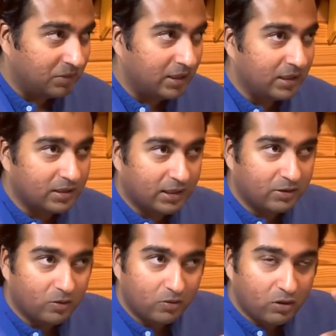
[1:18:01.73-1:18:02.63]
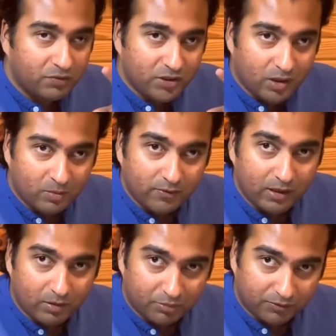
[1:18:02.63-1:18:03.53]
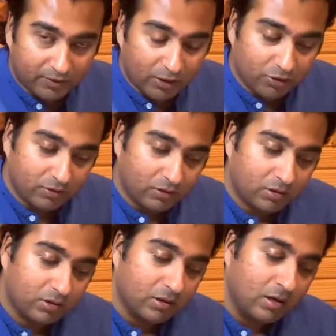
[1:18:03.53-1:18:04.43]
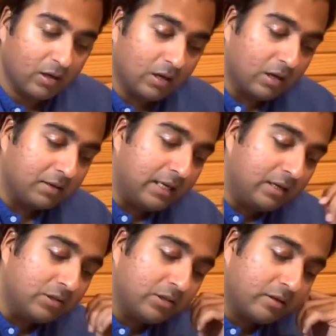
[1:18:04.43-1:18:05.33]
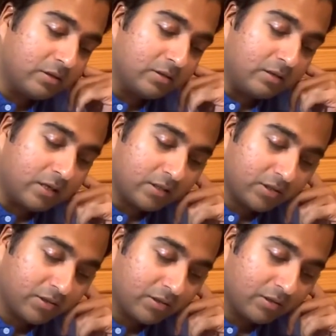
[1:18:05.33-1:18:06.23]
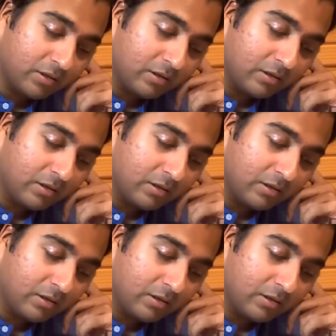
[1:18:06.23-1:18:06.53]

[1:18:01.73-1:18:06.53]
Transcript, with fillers: meaning he's let go of some of the imperfections, he considers thus: